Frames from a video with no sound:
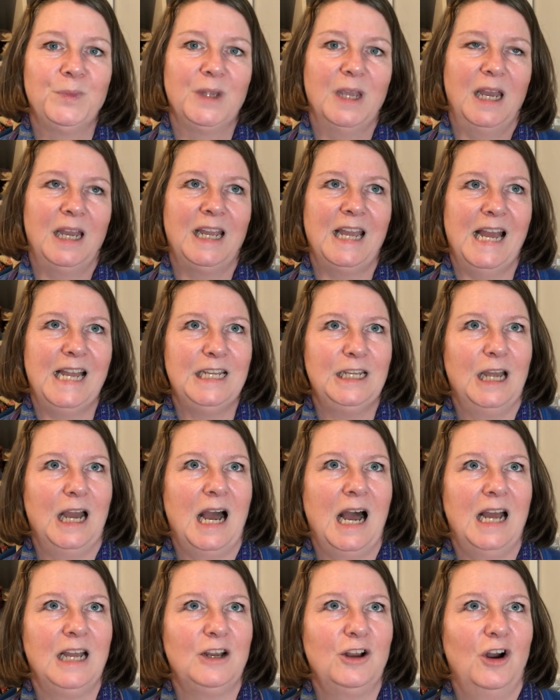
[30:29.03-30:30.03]
again,
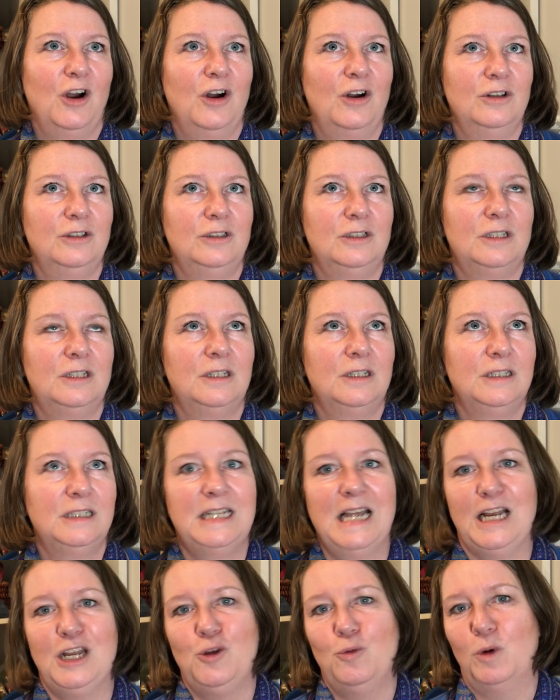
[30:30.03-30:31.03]
I can't
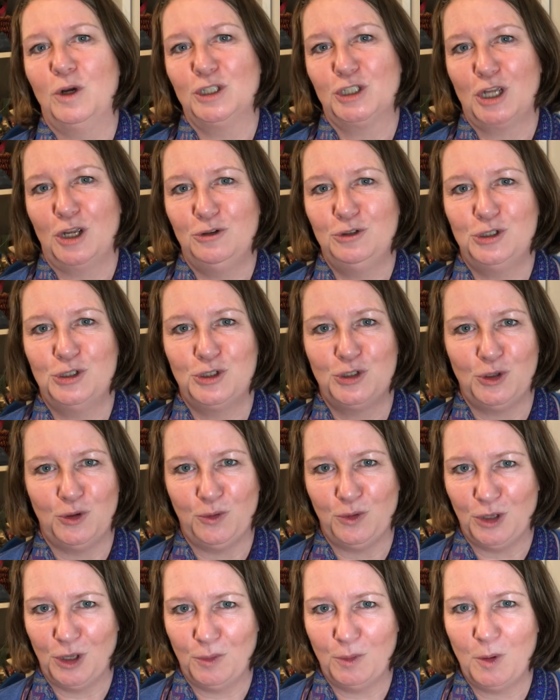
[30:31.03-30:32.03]
tell you what's going to
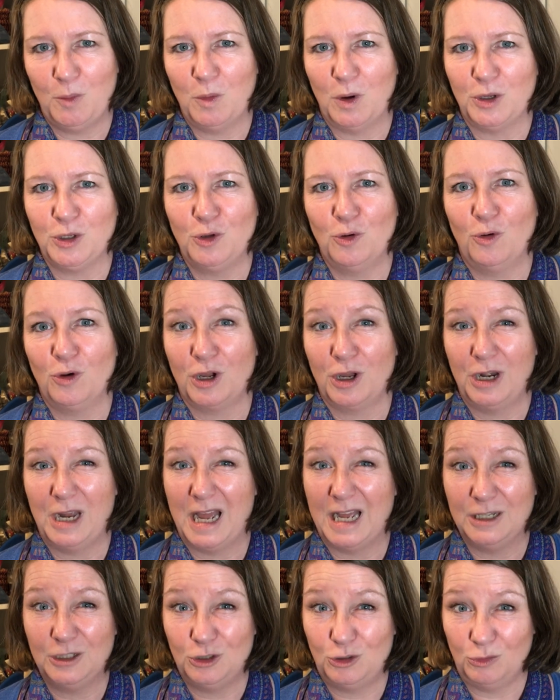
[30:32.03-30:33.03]
suit you and what you're going
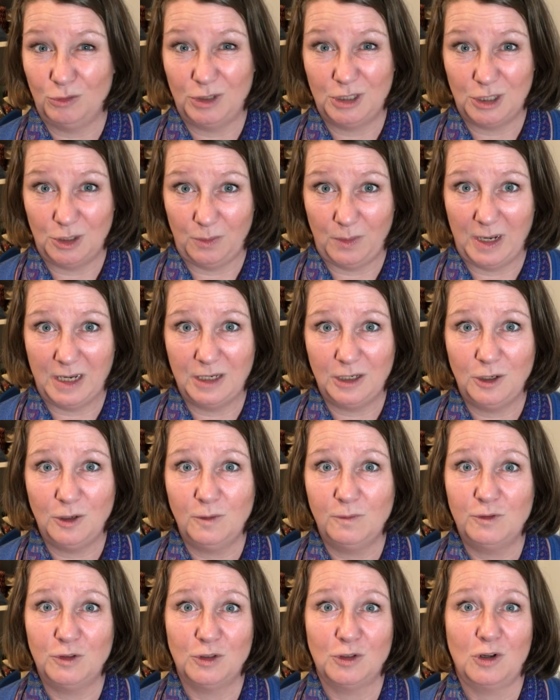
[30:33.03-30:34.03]
to enjoy doing.
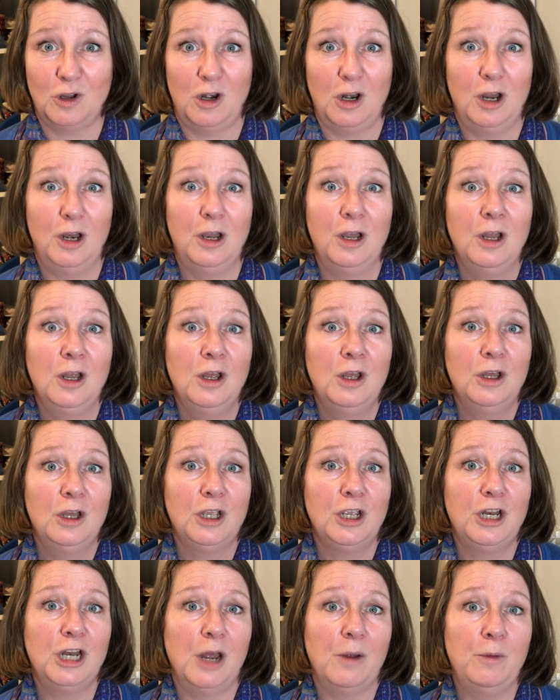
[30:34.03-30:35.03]
You've just got to,
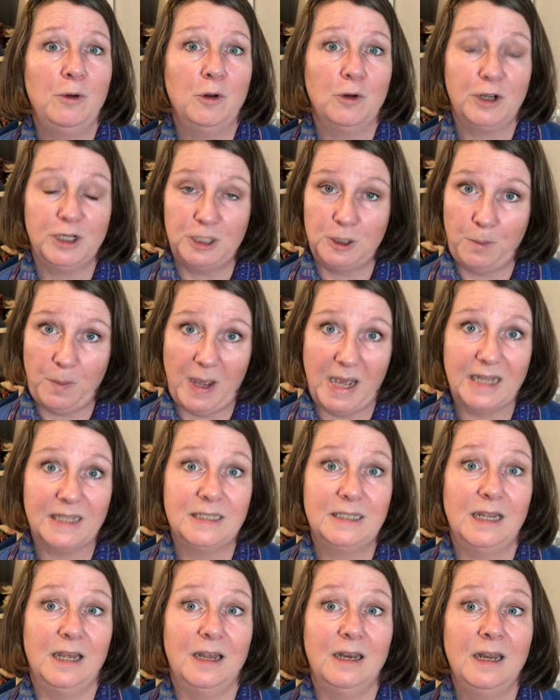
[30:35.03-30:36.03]
you know, look at a
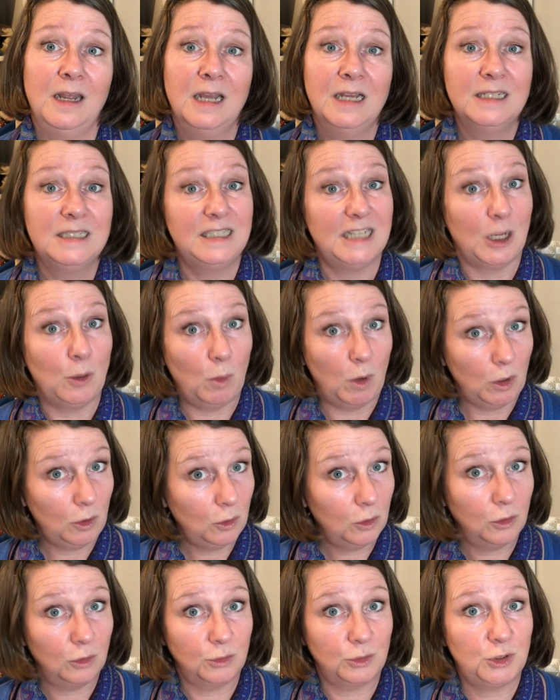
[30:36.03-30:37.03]
pattern, see what
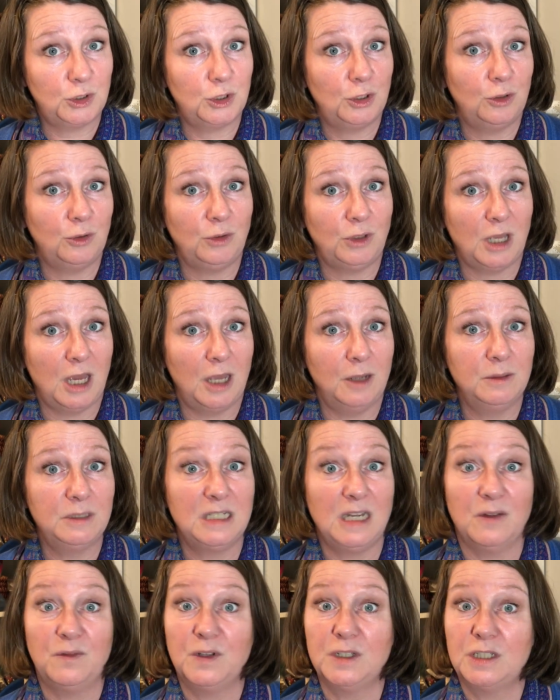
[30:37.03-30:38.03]
calls to you,
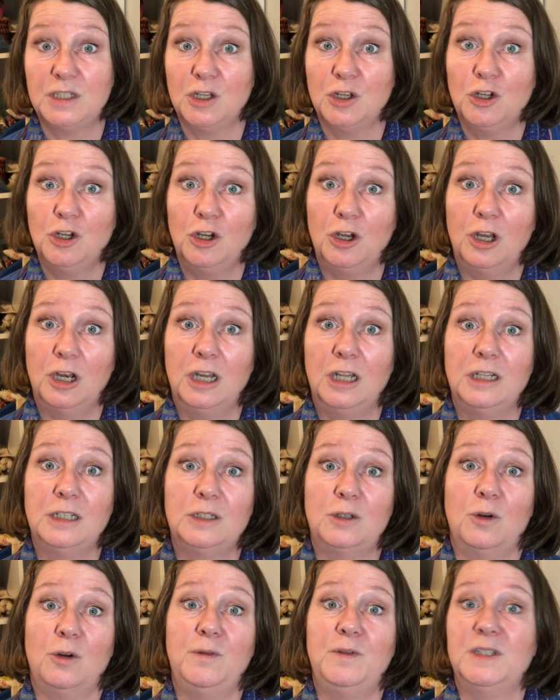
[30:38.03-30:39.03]
see if it's the
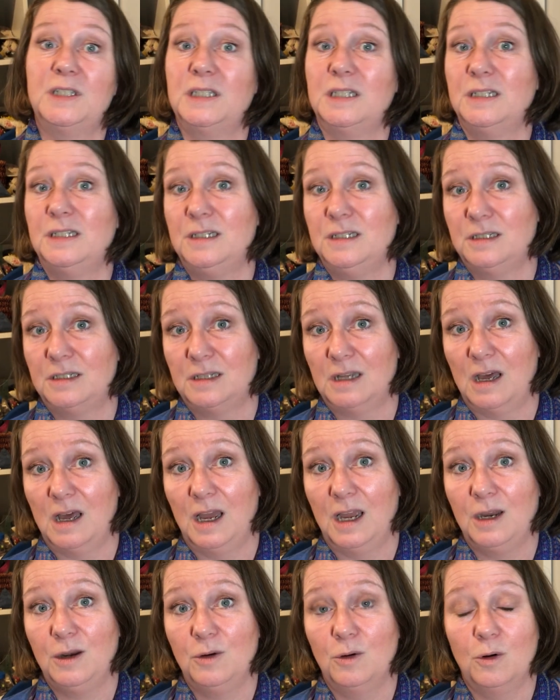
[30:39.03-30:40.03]
colours or if it's the
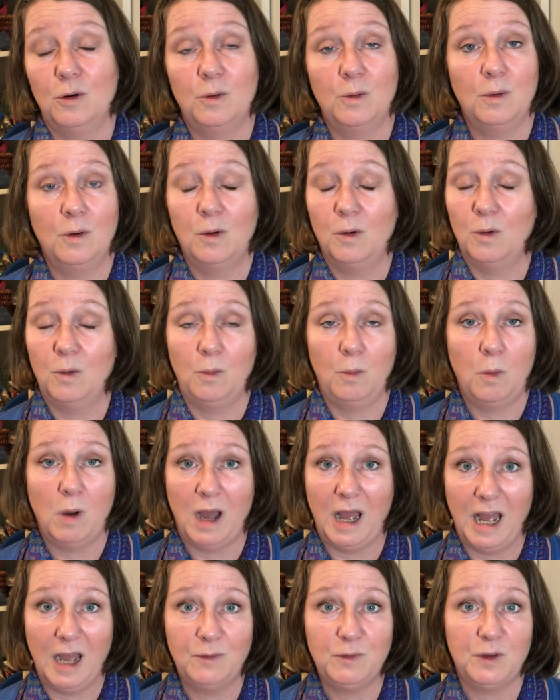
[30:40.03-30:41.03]
design or what
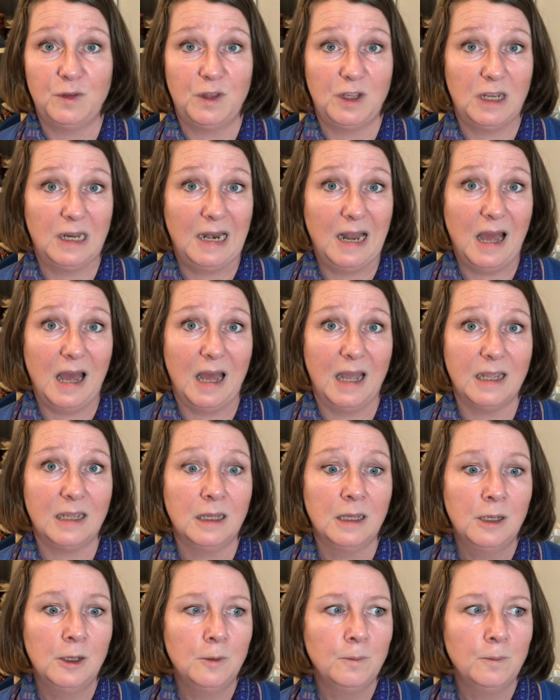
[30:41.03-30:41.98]
have you that you like.